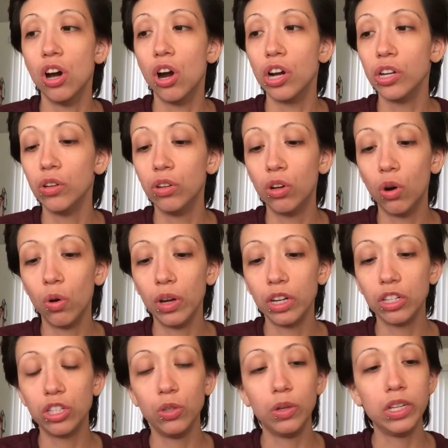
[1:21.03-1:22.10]
Are you
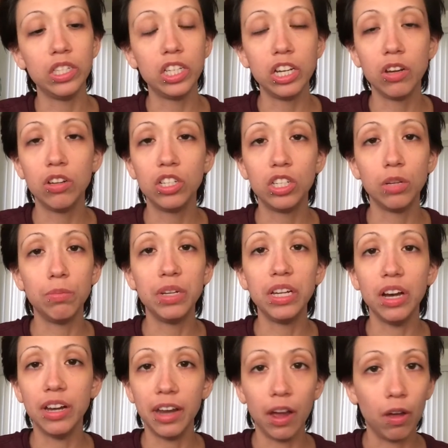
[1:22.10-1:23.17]
going to continue to
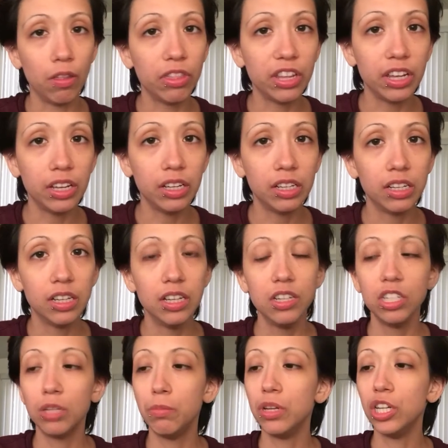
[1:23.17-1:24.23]
be unhealthy,
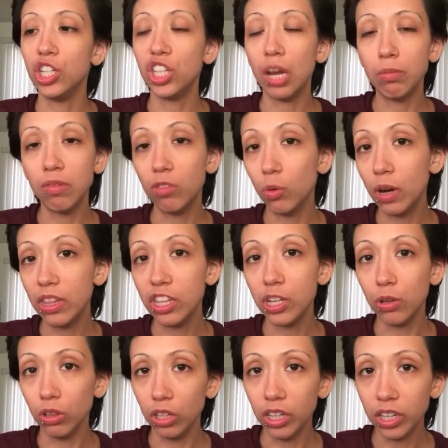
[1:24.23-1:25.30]
to be ashamed of the way that
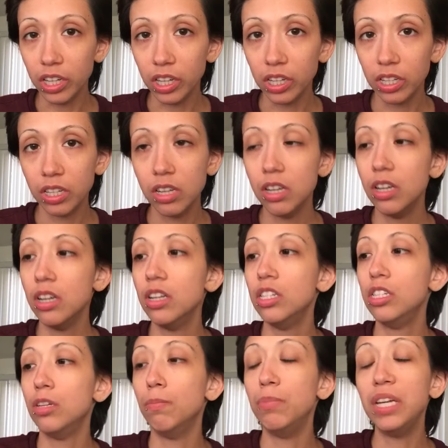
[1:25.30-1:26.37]
you look,
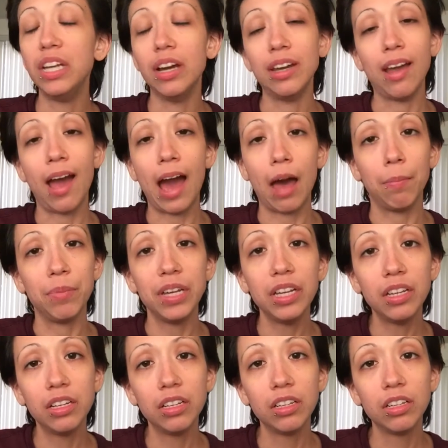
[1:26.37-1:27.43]
to be
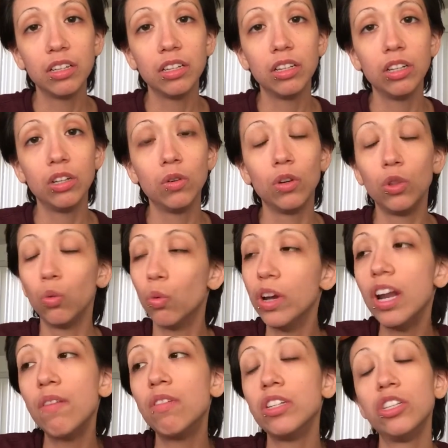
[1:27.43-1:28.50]
unhappy with
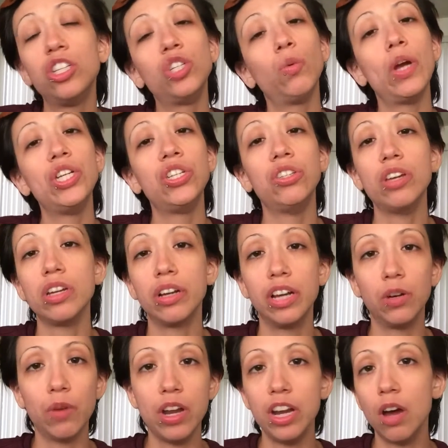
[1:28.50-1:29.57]
whatever situation that you're
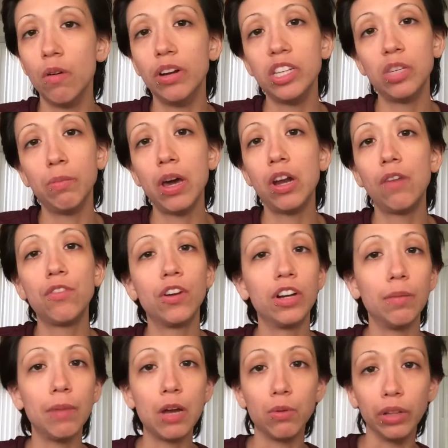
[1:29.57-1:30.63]
in right now? It doesn't matter if you're
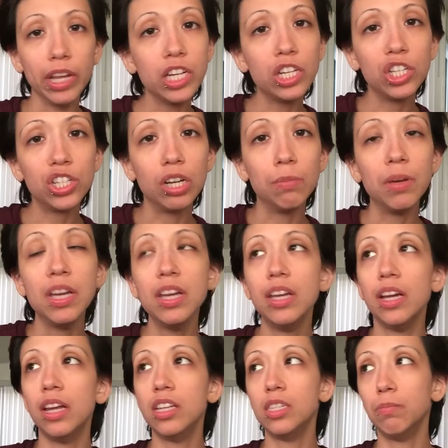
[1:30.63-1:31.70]
in a bad relationship.
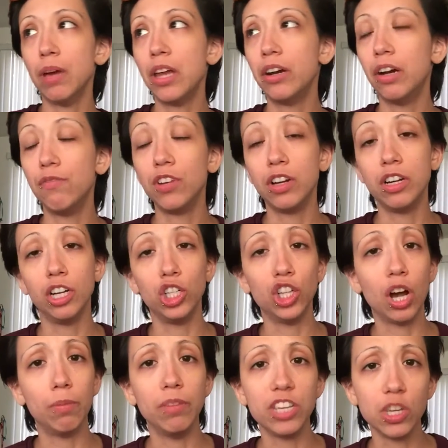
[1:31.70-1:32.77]
It doesn't matter if you're in a
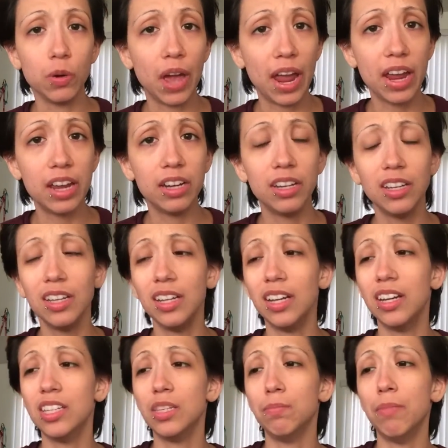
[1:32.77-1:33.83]
job that you hate.
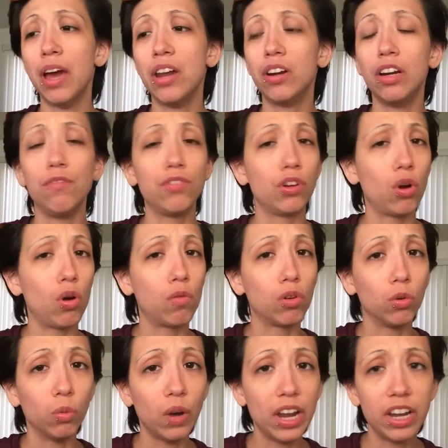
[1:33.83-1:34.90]
It doesn't matter if you're
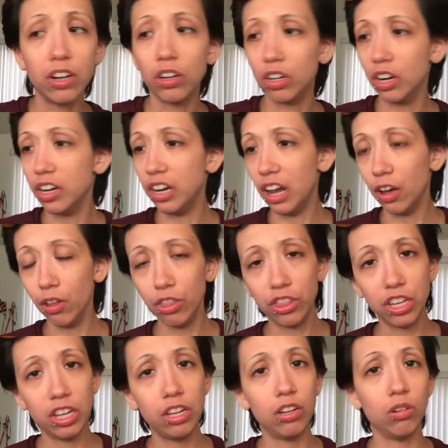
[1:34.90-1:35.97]
overweight or
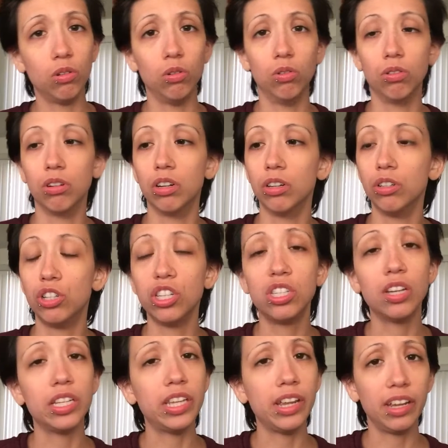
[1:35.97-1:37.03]
unhealthy or
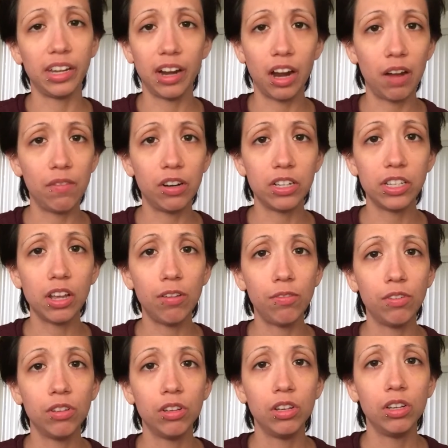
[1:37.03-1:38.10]
just not taking care of
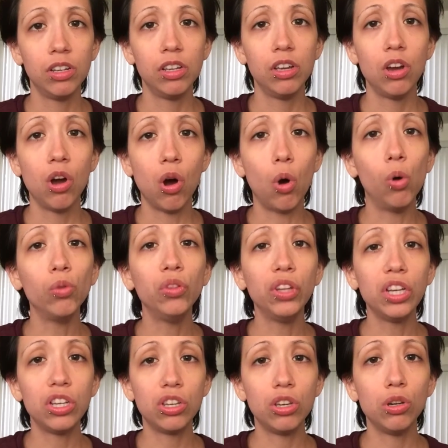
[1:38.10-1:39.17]
yourself.
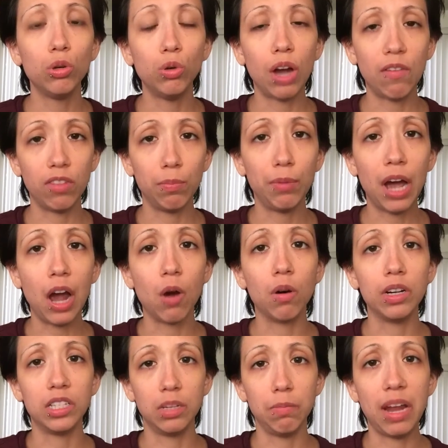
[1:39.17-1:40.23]
Only you have the
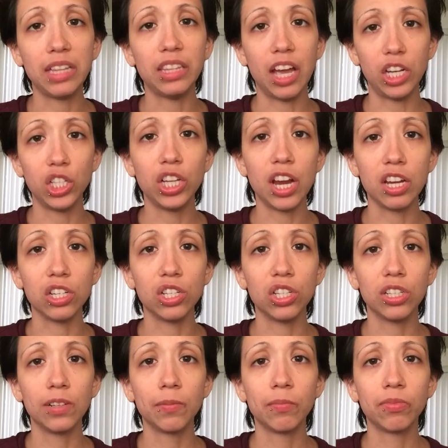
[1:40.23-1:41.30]
power to make that
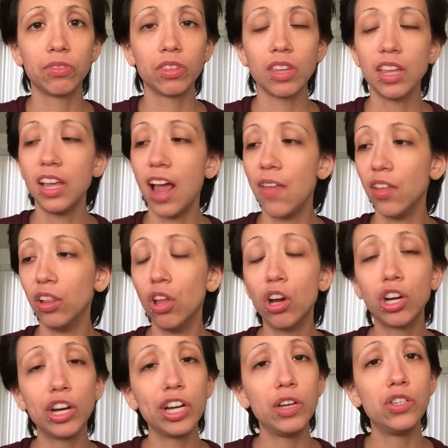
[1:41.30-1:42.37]
change. And the
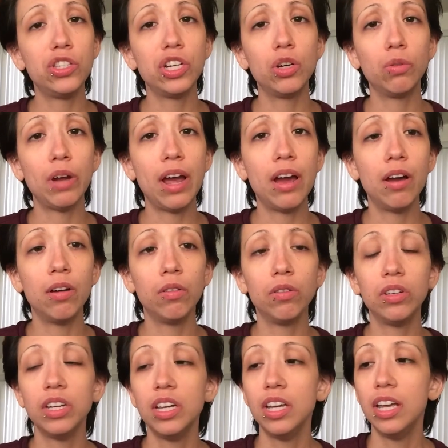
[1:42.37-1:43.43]
longer you sit
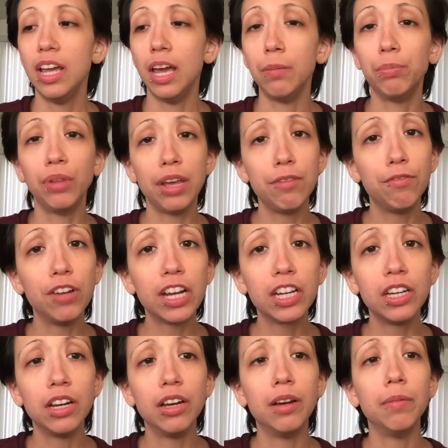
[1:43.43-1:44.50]
around and play
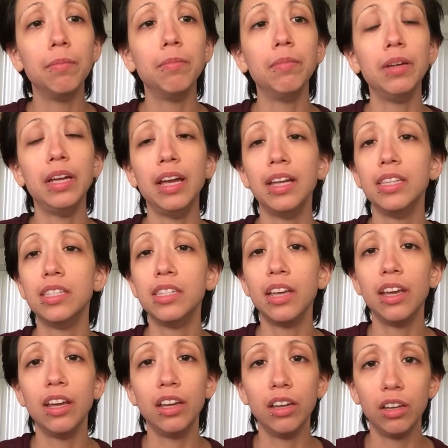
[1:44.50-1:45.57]
victim and
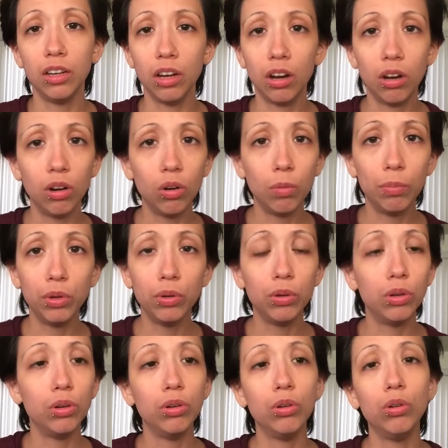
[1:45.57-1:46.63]
say, oh,
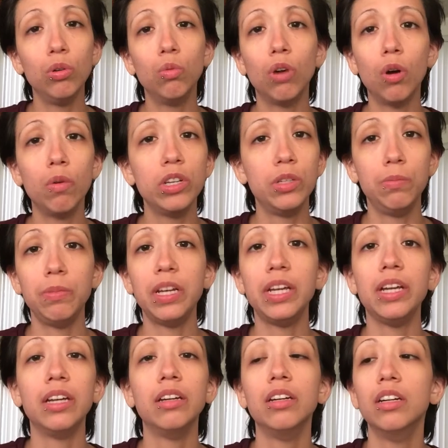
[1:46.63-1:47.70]
boo-hoo, woe is
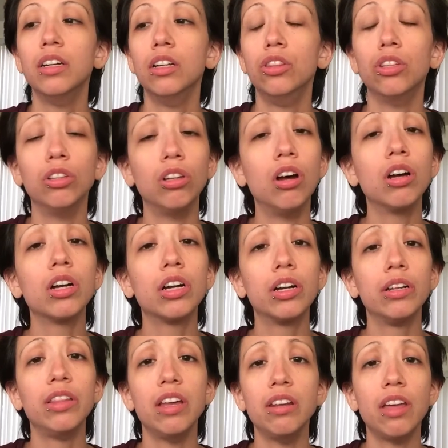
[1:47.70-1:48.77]
me, the
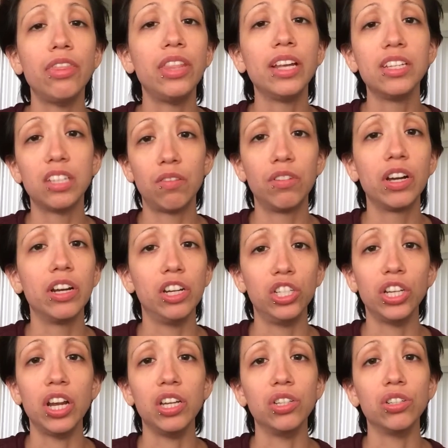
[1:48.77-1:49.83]
longer that nothing is ever gonna
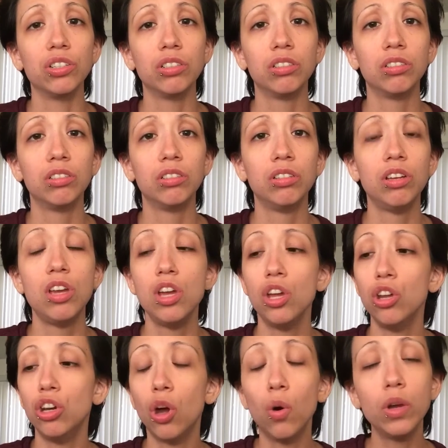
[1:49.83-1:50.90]
change.
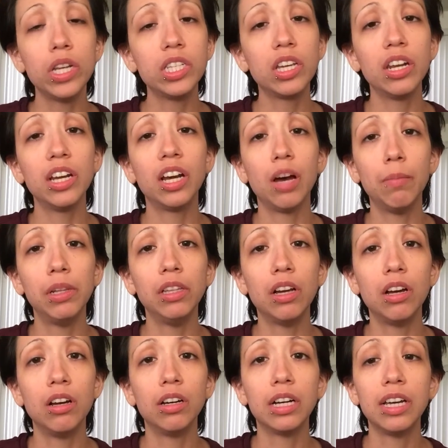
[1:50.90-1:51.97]
No one is gonna come
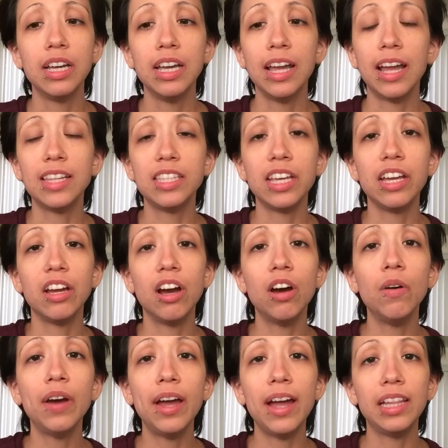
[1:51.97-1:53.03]
along and say,
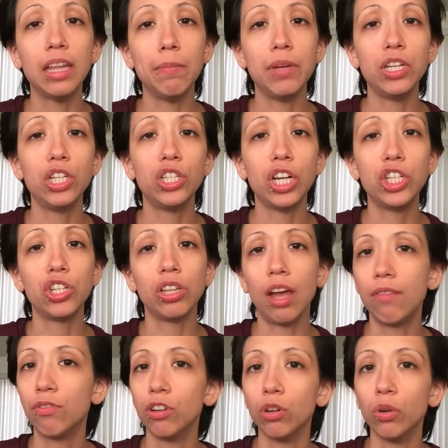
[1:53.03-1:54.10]
oh, hey, let me just change your
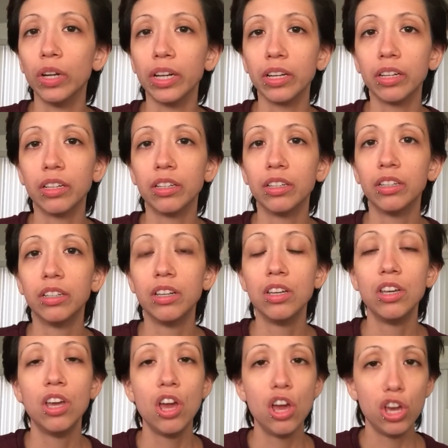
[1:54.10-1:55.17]
life real quick.
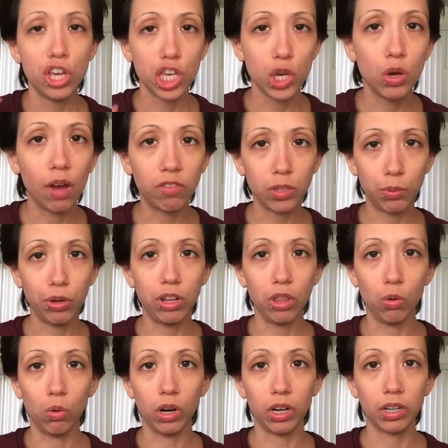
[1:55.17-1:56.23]
You have to put in
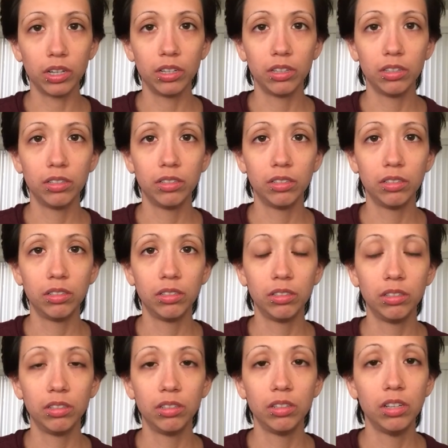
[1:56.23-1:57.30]
the work.
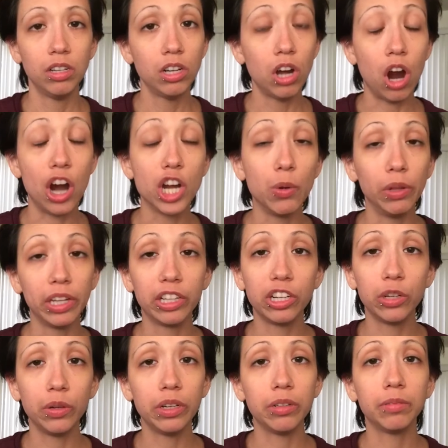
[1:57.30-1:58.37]
Are you willing to
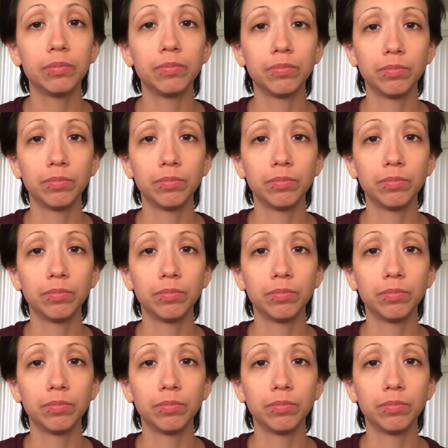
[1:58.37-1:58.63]
do it?